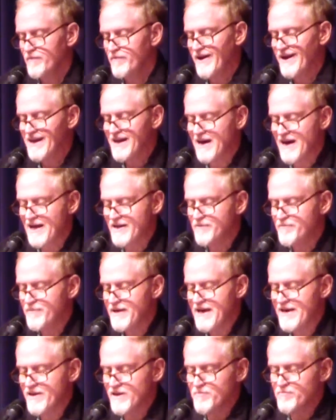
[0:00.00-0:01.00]
My cotton
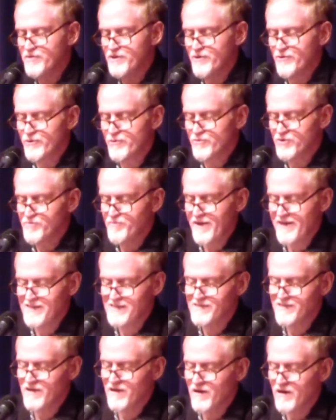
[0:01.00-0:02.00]
batting beard was
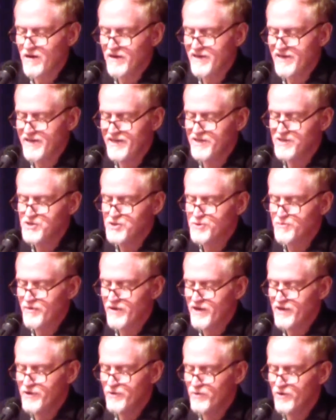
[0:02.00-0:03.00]
pasted on and itched, but
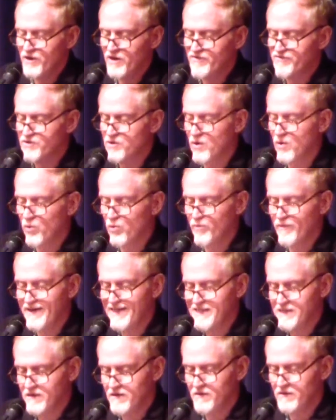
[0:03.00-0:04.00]
I knew enough to hold my
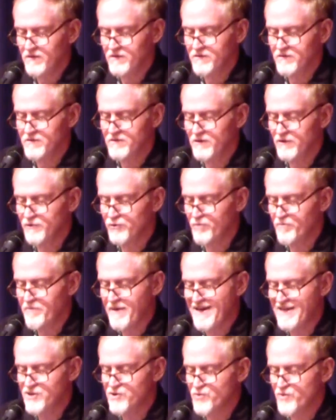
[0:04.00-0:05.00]
tongue, the little
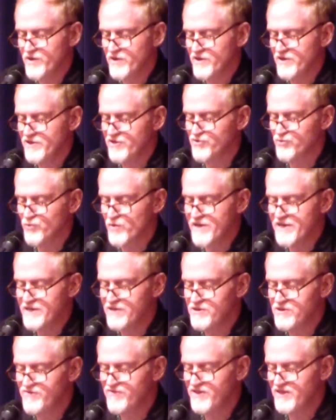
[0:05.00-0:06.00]
patriot in his
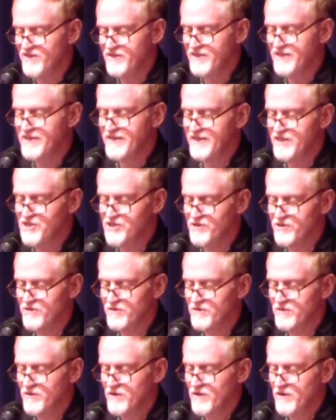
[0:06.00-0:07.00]
rage of
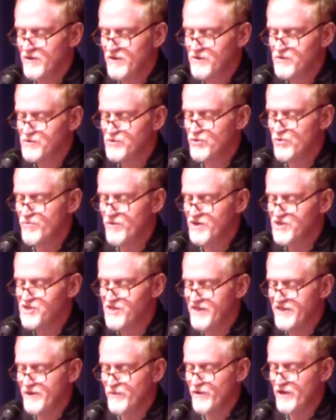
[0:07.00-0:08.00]
indignation. So much
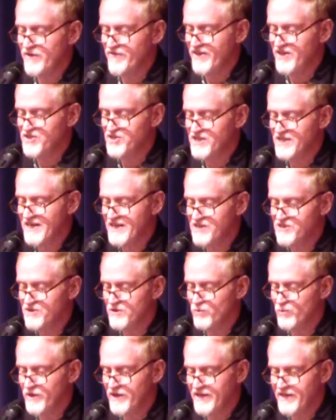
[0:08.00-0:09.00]
anyway of
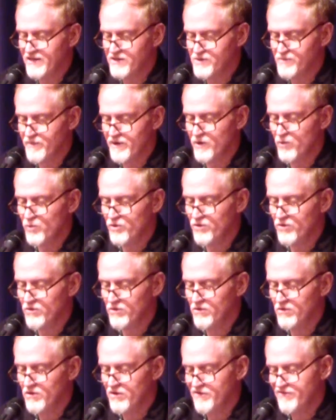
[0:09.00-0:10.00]
education went against my
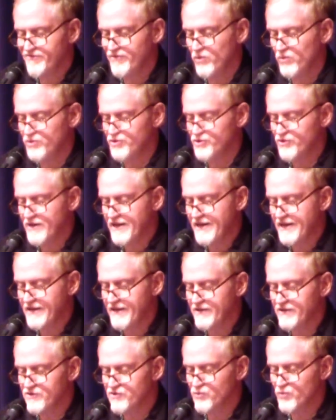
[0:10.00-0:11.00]
will. Fold your
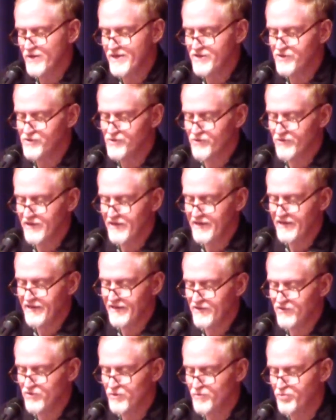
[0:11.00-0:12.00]
hands, raise your
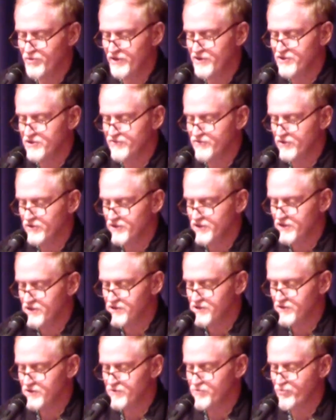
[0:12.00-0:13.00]
hands, the Pledge of
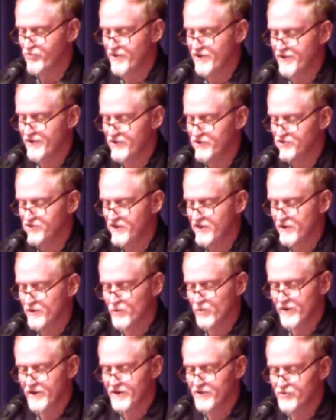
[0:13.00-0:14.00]
Allegiance, prayers and air
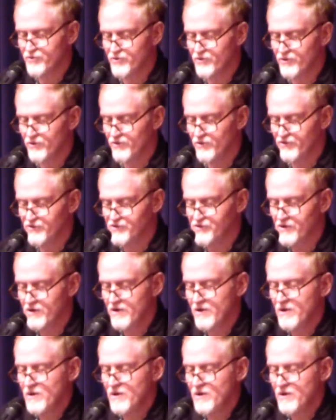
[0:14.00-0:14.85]
raid drills.